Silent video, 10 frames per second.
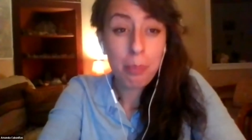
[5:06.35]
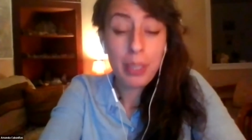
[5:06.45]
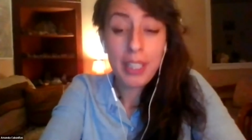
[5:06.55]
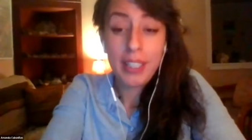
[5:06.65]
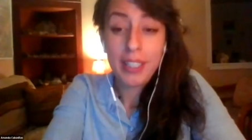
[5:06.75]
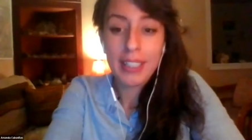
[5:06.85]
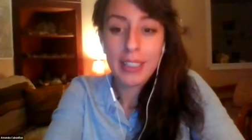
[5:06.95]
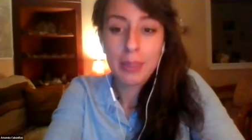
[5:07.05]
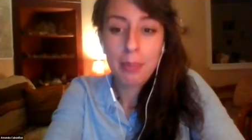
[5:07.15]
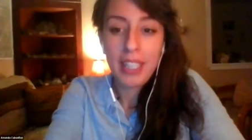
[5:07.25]
been
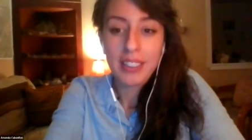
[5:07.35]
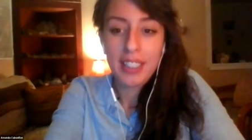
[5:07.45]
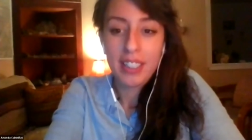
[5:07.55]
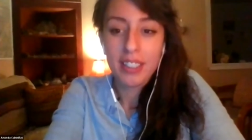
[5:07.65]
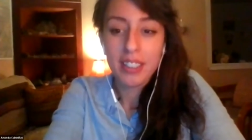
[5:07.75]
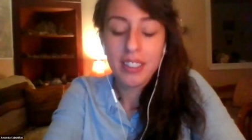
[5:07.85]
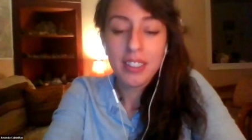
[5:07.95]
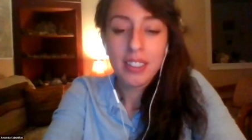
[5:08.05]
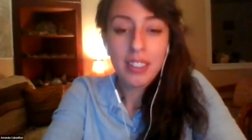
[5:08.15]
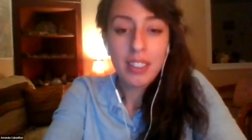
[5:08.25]
this past year.
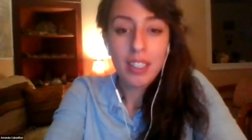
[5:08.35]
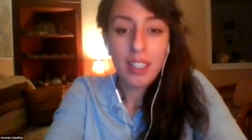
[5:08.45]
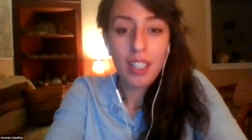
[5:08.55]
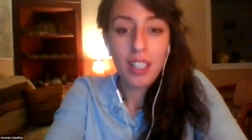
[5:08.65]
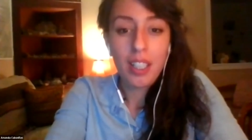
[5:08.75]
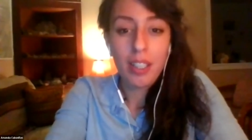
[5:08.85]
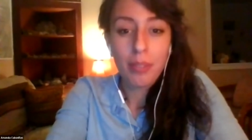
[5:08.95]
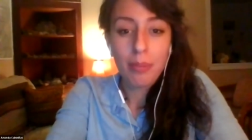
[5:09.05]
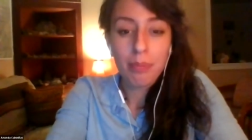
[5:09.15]
Um,